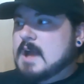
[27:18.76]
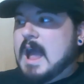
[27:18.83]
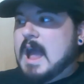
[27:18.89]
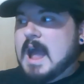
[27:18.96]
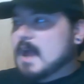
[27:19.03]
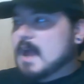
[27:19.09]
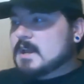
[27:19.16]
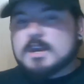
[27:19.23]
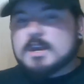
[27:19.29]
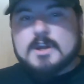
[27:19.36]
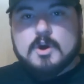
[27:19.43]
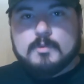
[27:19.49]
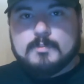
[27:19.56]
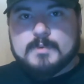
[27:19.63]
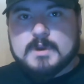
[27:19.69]
I could
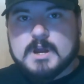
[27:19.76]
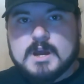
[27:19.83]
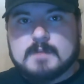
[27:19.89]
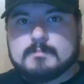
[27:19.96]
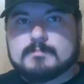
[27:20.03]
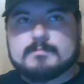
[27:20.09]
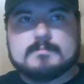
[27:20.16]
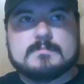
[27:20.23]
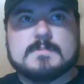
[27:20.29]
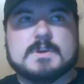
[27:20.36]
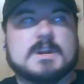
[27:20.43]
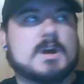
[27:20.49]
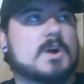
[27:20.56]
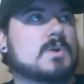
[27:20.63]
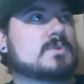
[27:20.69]
open up,
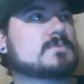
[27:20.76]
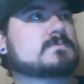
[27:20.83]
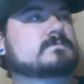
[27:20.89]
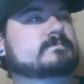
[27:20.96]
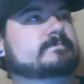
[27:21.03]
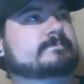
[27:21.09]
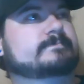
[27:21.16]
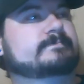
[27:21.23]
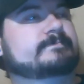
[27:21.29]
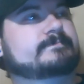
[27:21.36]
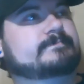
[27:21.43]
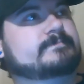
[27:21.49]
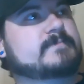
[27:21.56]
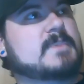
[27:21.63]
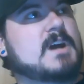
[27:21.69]

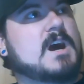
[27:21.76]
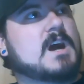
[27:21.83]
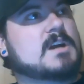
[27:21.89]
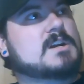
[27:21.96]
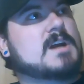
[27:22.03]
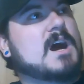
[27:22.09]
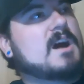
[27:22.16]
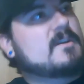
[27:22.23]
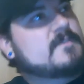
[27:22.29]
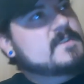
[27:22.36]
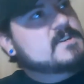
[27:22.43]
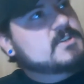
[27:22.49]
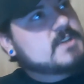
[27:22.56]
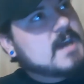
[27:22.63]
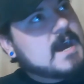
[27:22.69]
a
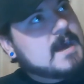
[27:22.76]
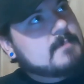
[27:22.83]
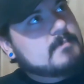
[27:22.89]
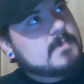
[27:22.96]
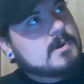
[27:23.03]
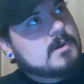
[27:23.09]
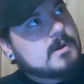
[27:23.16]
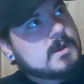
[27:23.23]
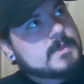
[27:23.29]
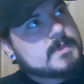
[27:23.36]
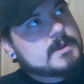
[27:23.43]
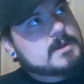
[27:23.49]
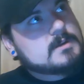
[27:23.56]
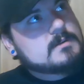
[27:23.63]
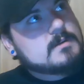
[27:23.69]
coffee shop on
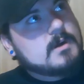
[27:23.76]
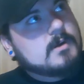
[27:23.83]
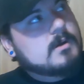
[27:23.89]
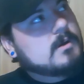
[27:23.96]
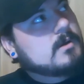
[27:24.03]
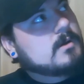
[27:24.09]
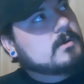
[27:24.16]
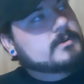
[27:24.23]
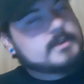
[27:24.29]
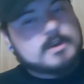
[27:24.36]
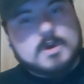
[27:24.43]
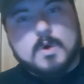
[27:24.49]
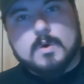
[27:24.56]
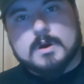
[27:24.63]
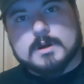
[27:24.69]

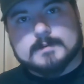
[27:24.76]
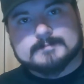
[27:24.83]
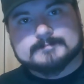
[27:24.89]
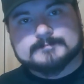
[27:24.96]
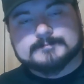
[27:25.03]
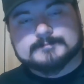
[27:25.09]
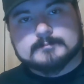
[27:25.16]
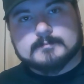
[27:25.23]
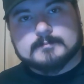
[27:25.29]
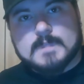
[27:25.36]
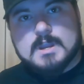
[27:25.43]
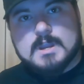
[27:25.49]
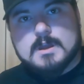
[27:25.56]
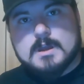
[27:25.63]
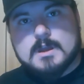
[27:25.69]
the corner.
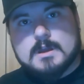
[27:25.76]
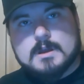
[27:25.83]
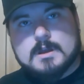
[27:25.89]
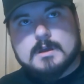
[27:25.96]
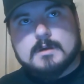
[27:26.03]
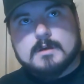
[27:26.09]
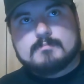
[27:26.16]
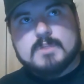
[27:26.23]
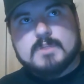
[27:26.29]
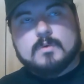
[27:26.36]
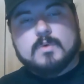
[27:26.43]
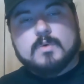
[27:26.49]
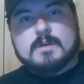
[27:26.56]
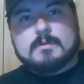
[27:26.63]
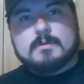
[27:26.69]

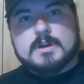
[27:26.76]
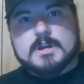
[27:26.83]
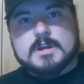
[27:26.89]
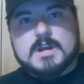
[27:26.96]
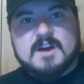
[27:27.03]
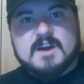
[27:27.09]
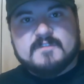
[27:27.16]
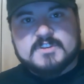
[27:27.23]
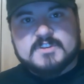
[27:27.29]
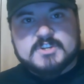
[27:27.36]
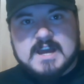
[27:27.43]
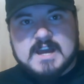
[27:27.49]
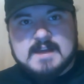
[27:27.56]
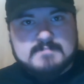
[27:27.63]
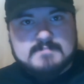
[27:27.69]
But where would a coffee
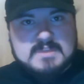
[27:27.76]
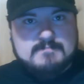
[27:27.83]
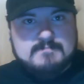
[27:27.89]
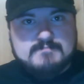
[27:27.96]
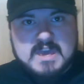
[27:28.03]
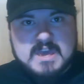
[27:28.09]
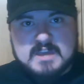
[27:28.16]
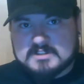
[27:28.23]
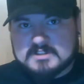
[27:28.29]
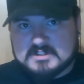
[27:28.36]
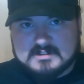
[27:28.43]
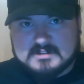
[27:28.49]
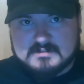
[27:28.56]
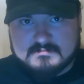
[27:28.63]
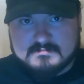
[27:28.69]
shop be
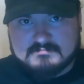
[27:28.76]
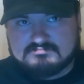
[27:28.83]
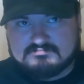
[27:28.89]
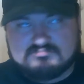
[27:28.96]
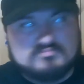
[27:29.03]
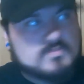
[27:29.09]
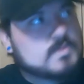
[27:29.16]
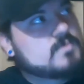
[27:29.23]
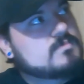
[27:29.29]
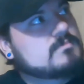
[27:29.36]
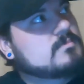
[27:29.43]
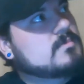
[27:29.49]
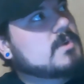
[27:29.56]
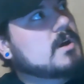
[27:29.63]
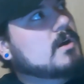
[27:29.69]
best?
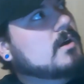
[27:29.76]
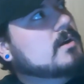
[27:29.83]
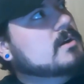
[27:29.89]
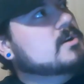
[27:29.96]
On a